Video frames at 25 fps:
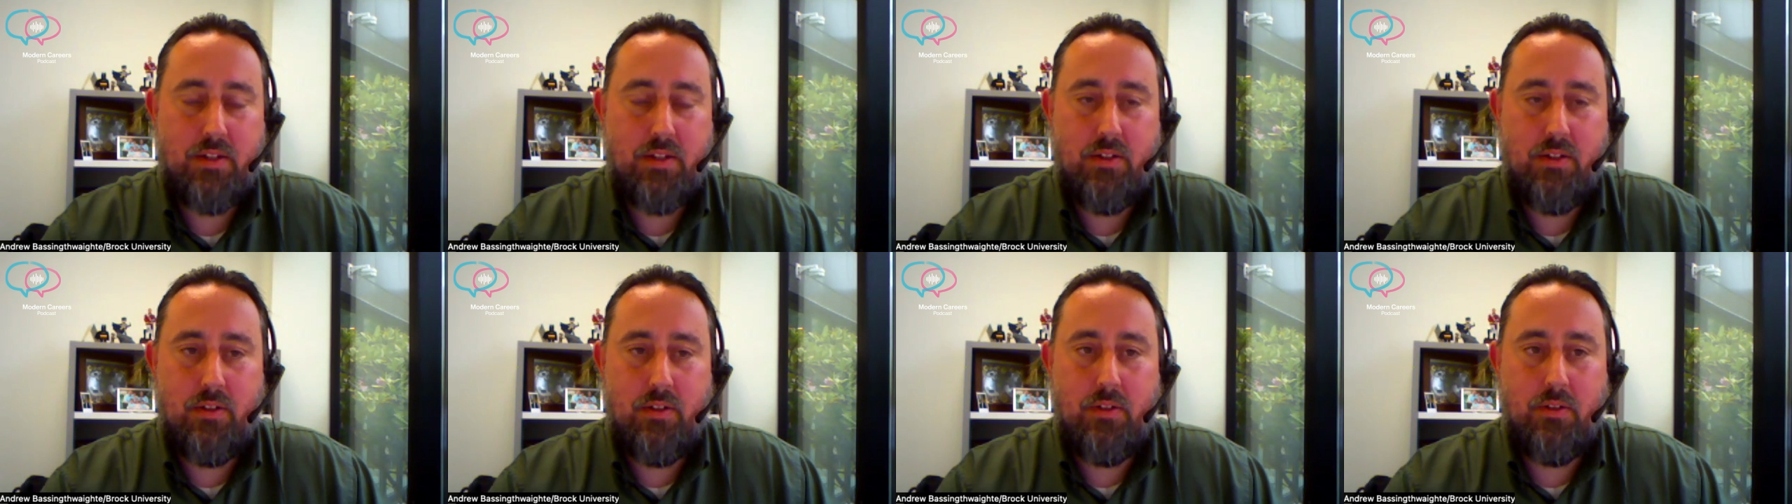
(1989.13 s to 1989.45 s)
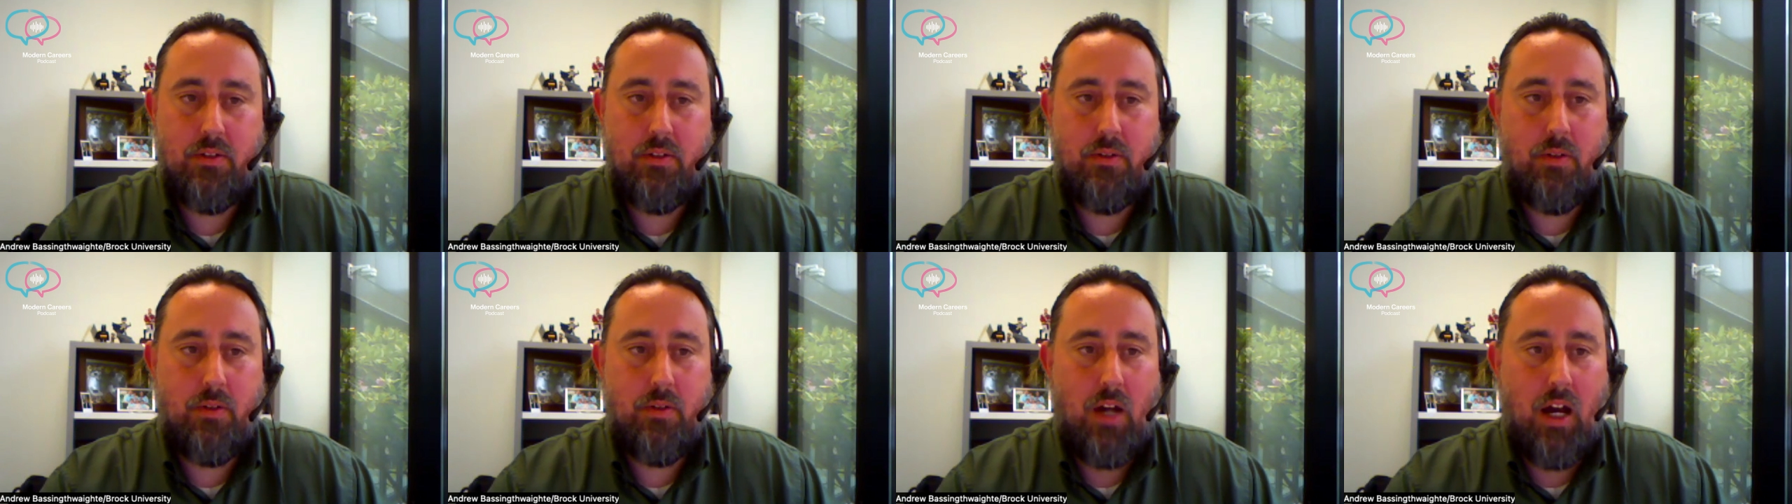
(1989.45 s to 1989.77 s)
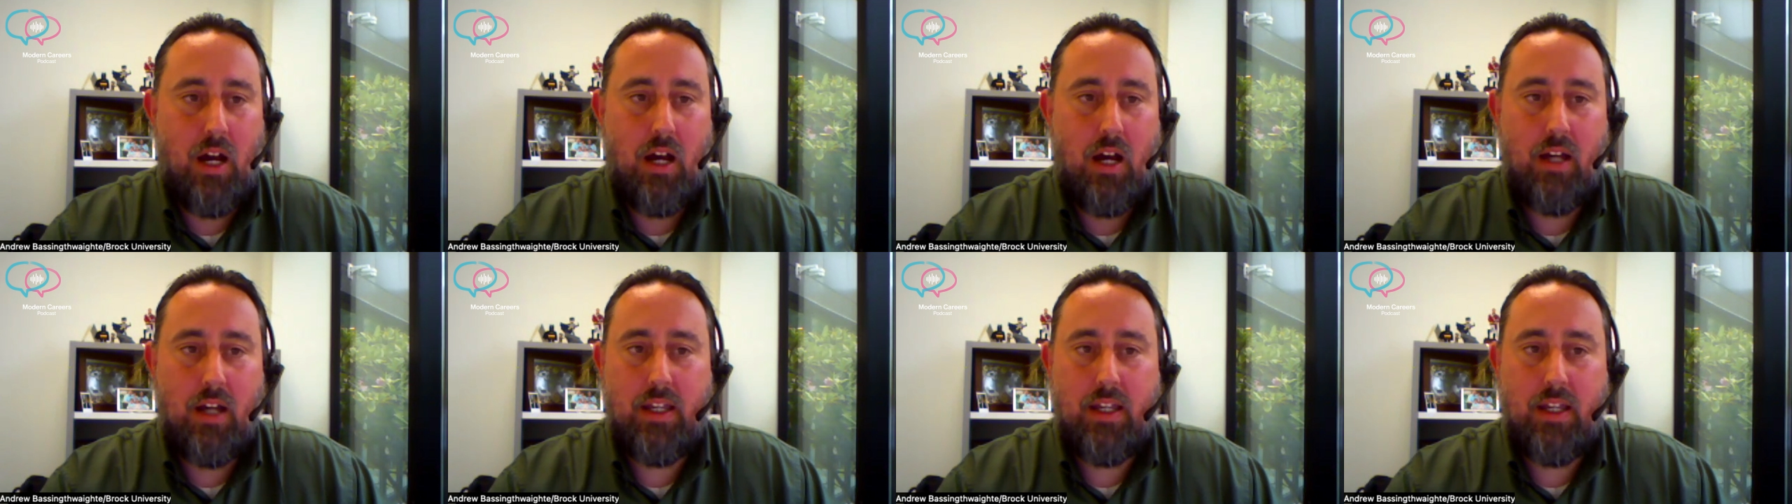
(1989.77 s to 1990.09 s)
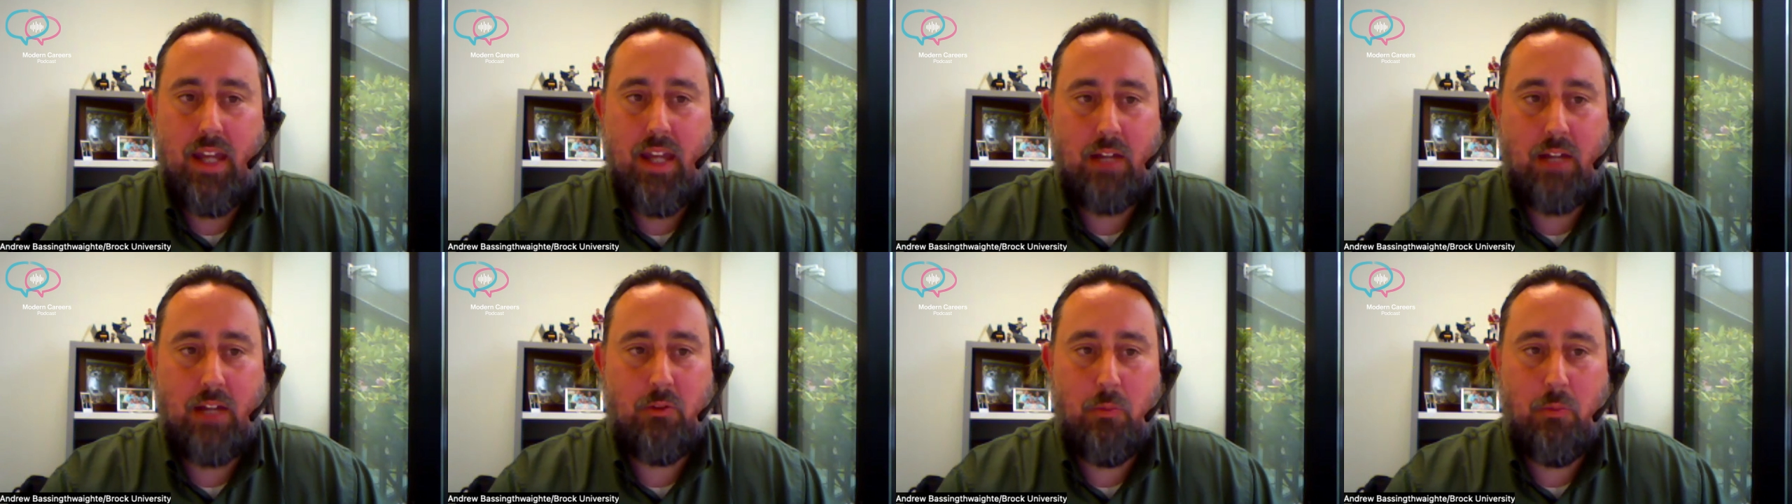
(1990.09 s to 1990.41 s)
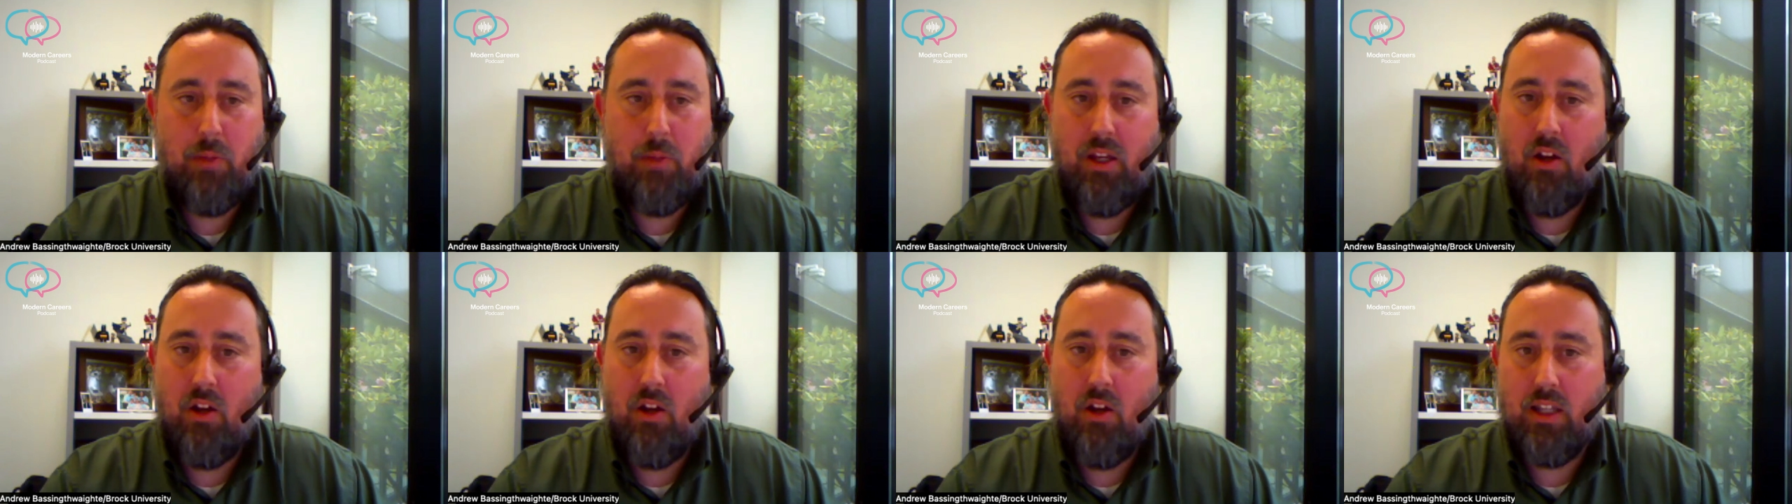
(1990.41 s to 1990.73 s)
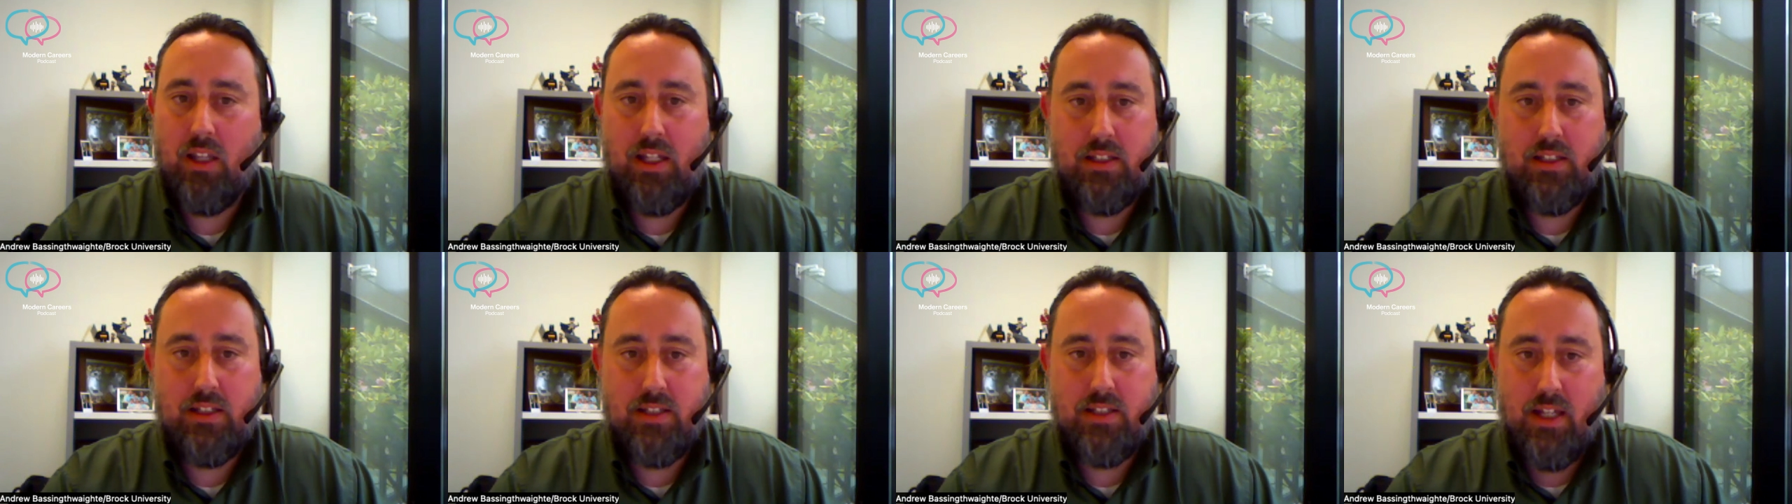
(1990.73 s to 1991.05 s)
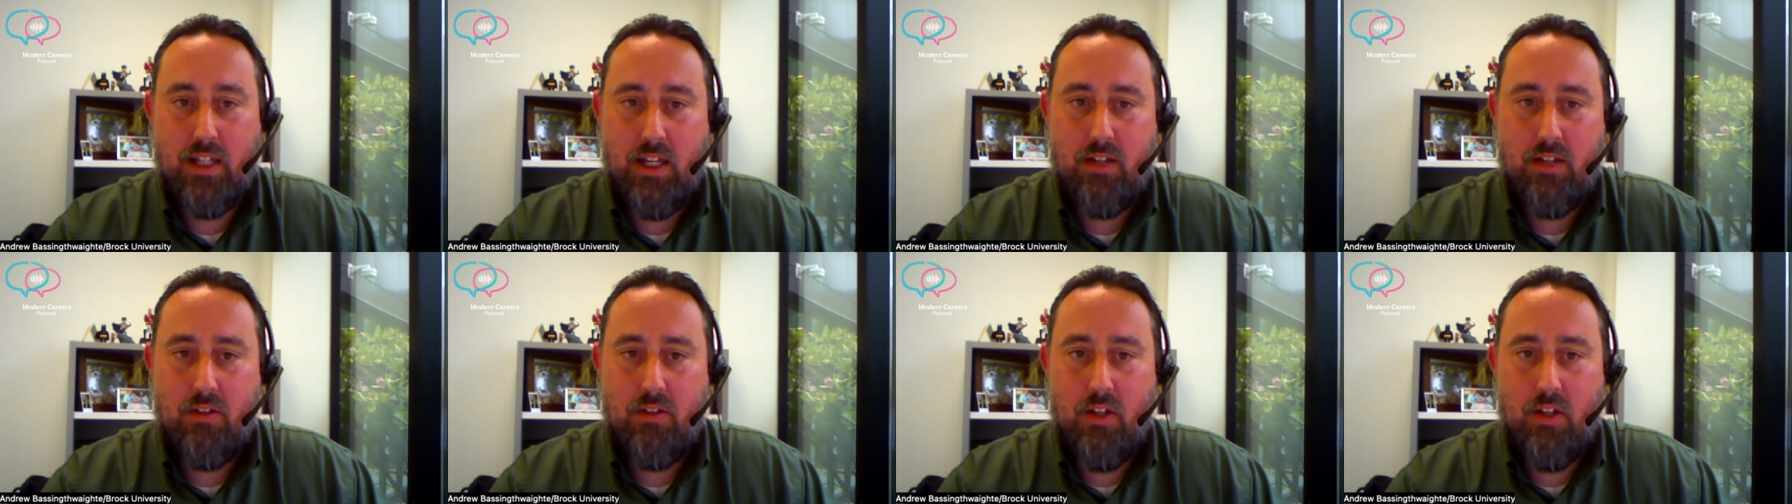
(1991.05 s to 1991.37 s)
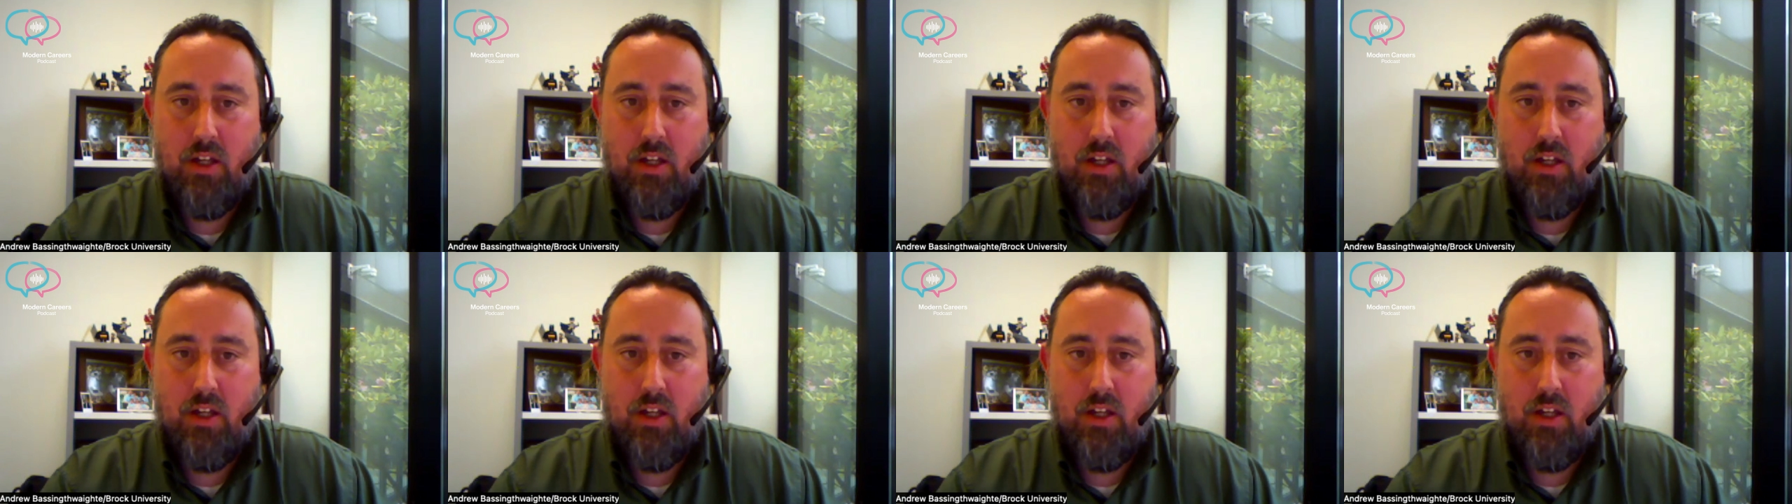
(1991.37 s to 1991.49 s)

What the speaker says: to connect with me on LinkedIn.